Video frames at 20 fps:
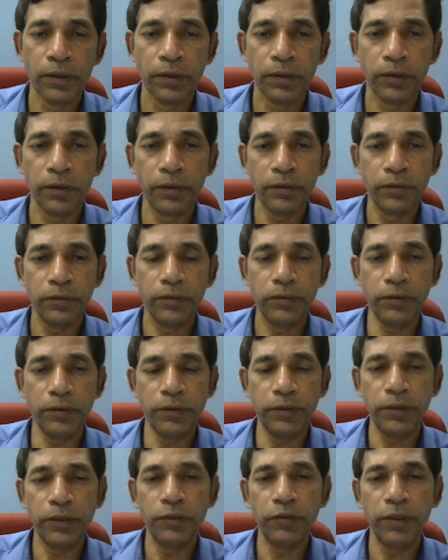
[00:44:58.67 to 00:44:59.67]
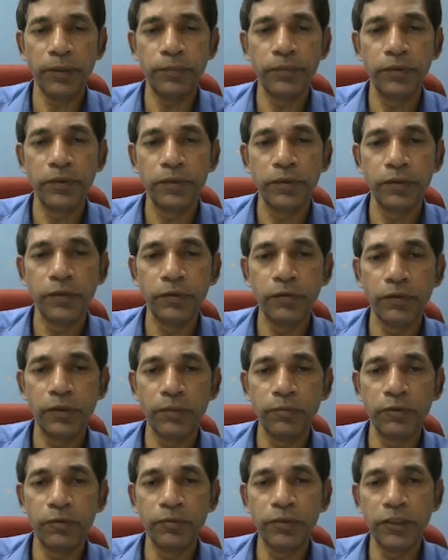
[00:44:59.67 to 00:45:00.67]
Now you have to
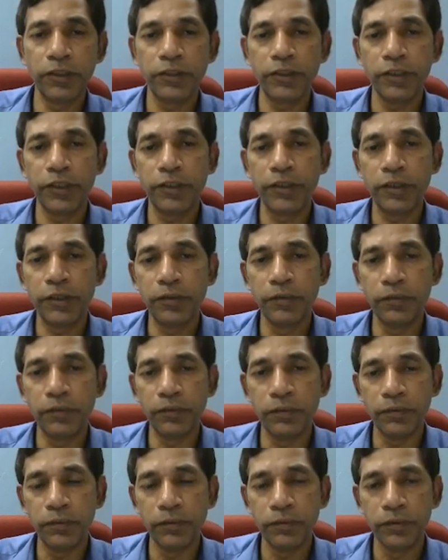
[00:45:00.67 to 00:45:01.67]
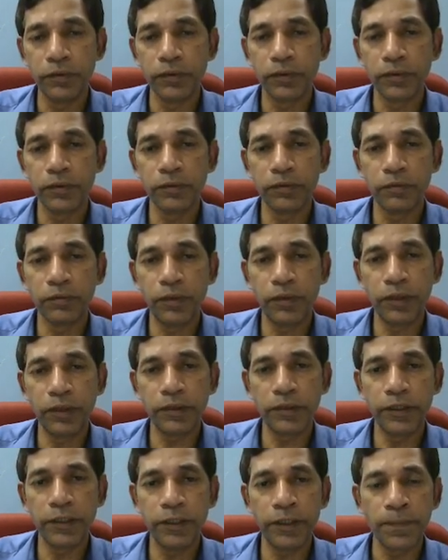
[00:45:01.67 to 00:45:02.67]
remove the state Q2. So what
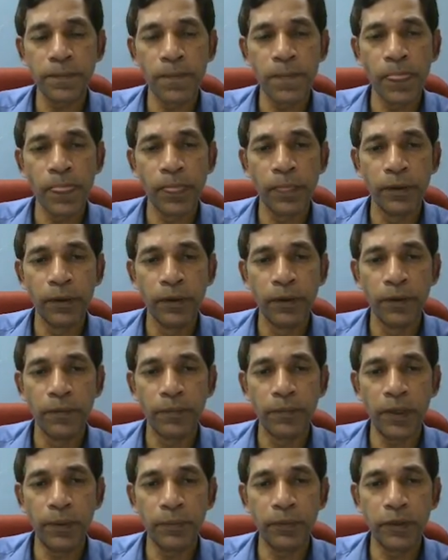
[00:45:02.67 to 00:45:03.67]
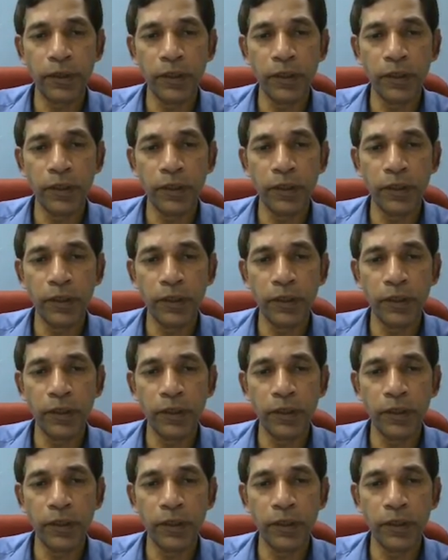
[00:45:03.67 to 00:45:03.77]
is there? From